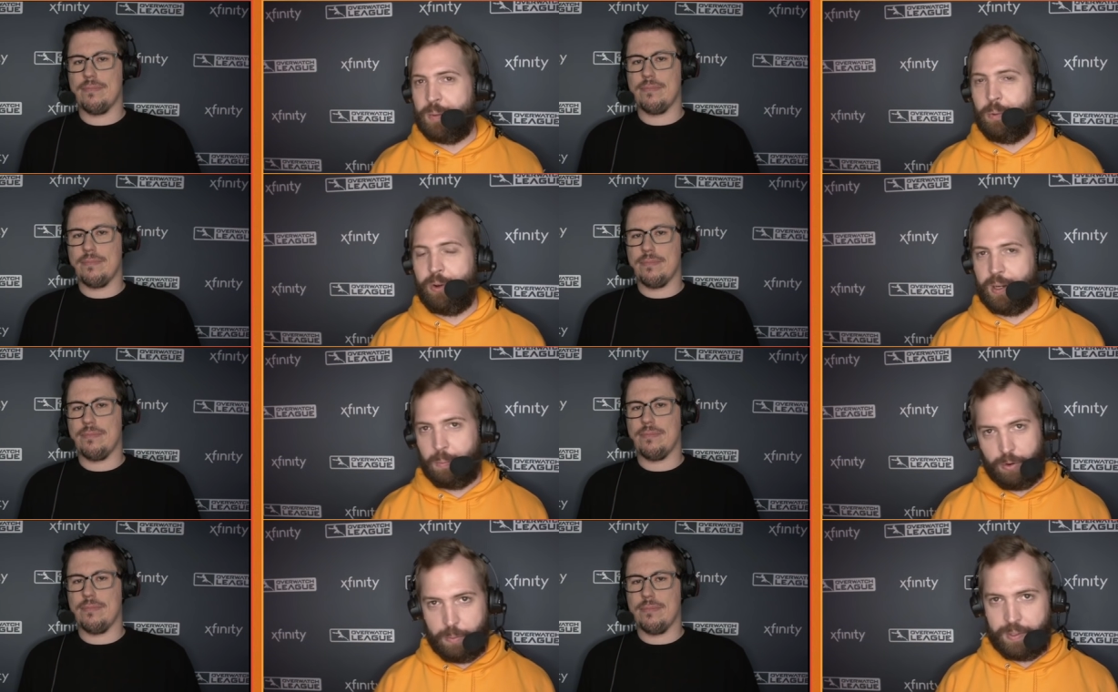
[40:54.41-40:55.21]
Speaker 1: You know, at some
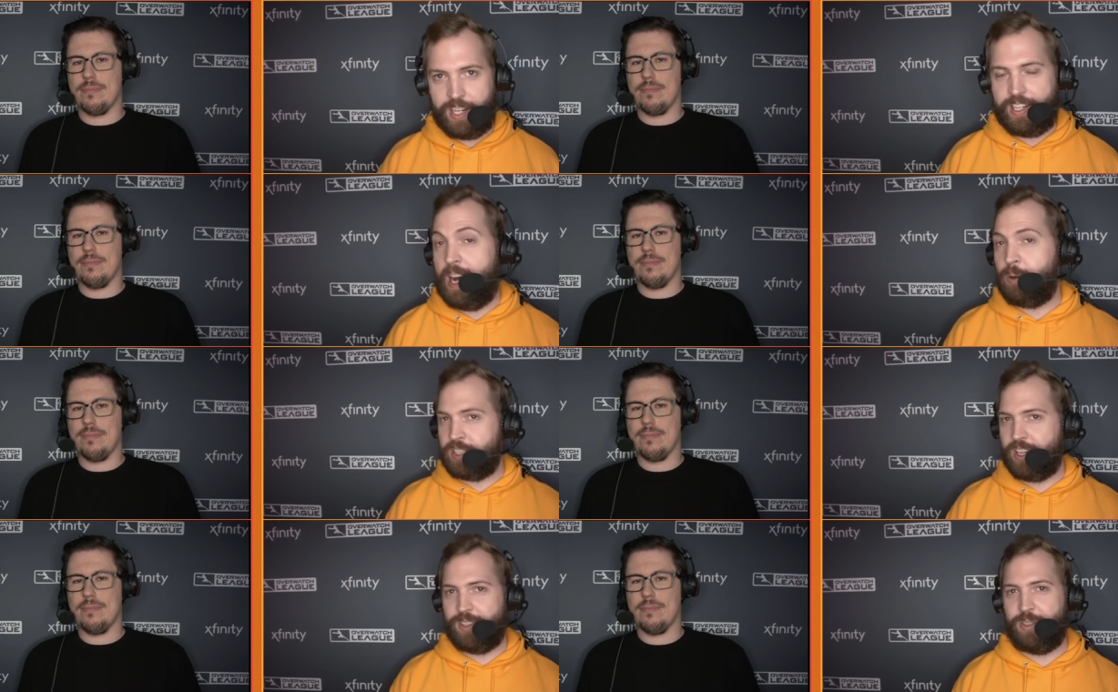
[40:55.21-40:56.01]
point in pro play.
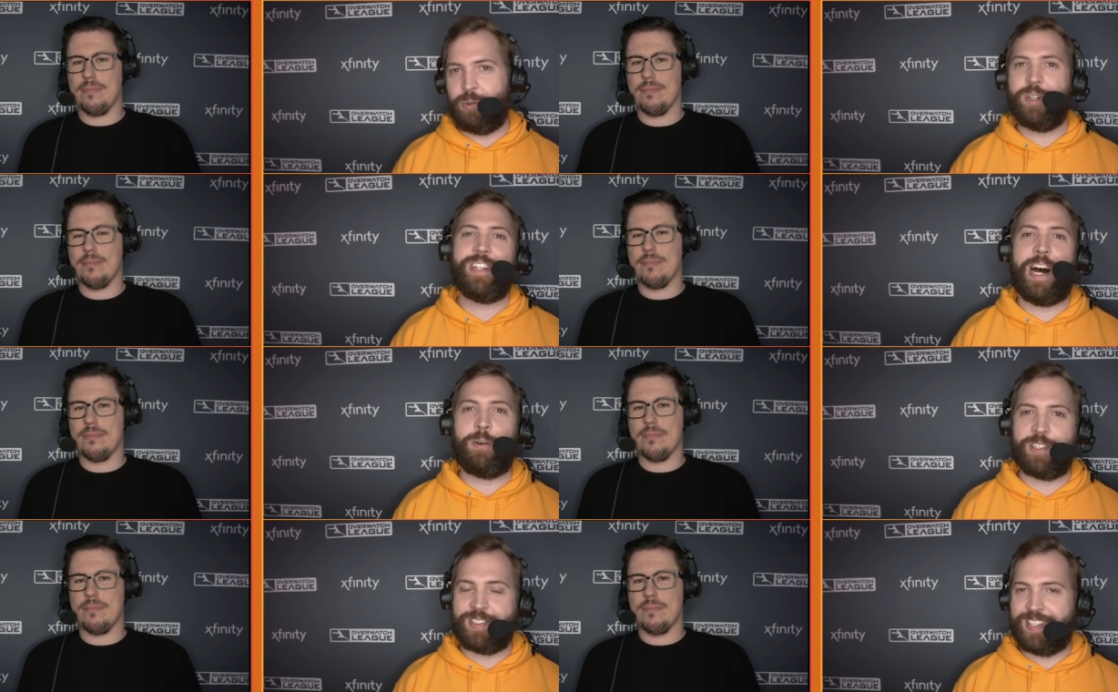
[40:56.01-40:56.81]
Now he's got the new
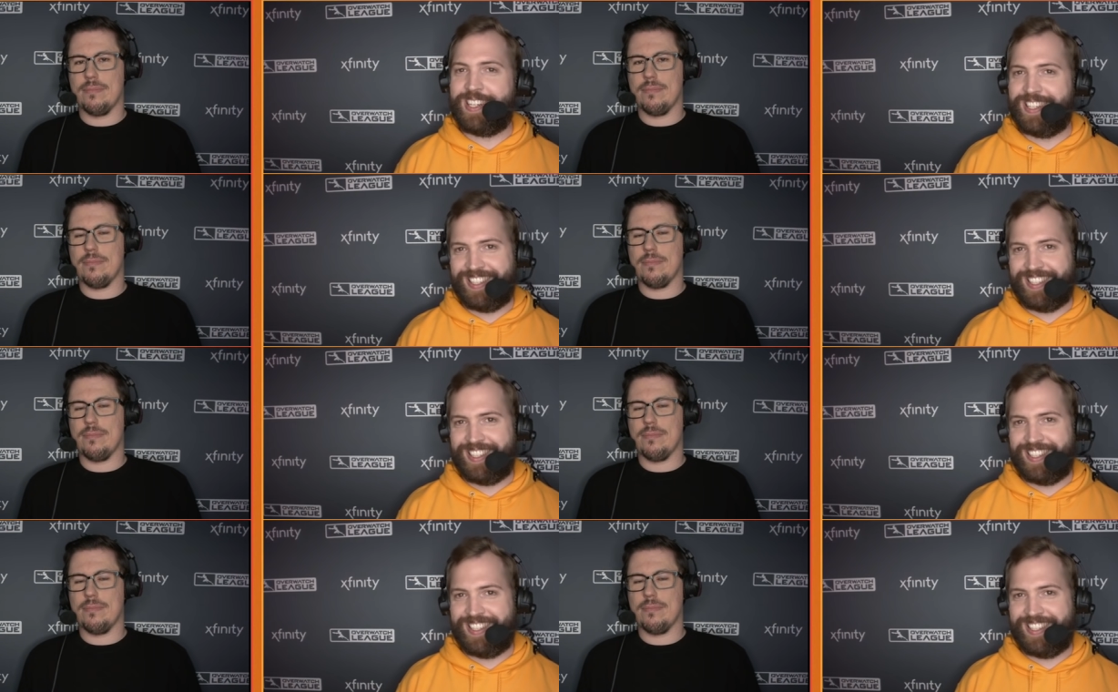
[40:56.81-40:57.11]
one. Now he's,